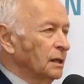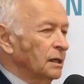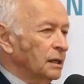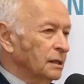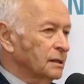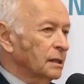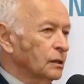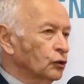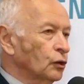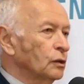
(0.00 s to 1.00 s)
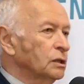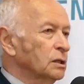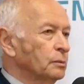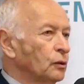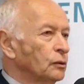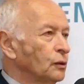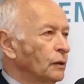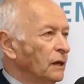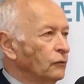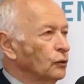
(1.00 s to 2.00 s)
is that autologous bone you
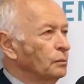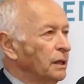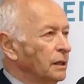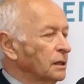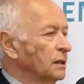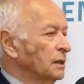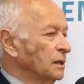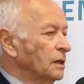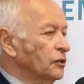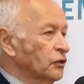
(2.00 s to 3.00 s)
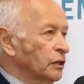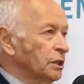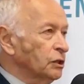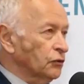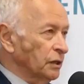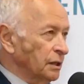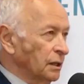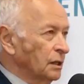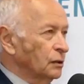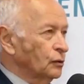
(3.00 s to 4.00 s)
have to make a surgery
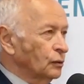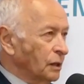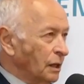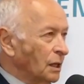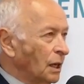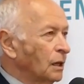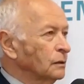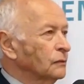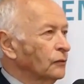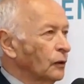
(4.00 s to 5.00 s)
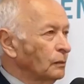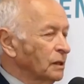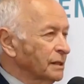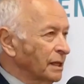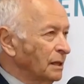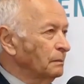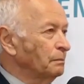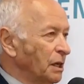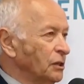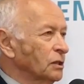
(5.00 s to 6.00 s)
to take out from the same
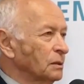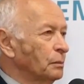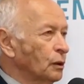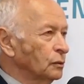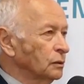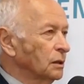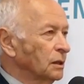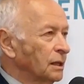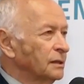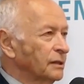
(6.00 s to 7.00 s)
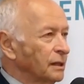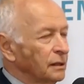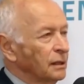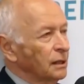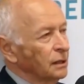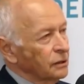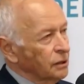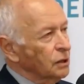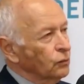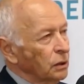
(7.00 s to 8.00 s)
patient bone, and then
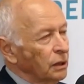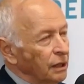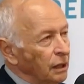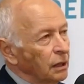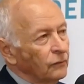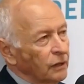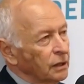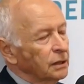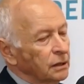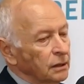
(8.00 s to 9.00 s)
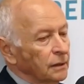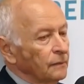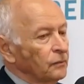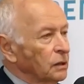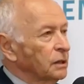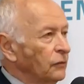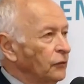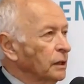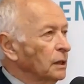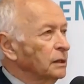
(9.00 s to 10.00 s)
this will heal very
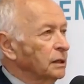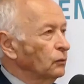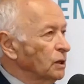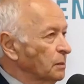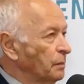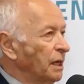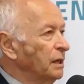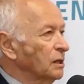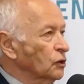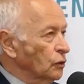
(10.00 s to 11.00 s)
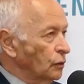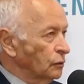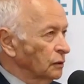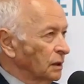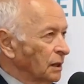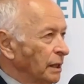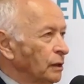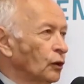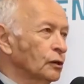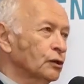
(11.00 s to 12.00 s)
difficult with pain and so on,
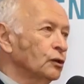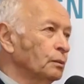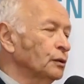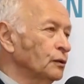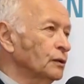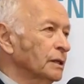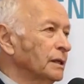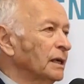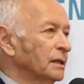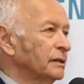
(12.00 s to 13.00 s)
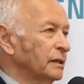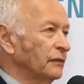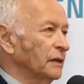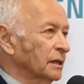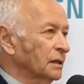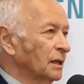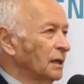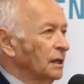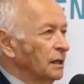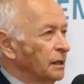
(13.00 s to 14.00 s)
and also you produce another defect.
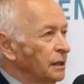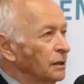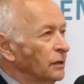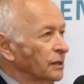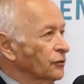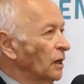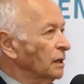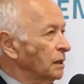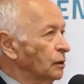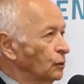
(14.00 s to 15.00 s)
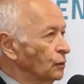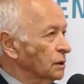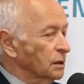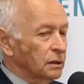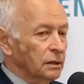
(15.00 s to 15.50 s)
Here, extracted tooth,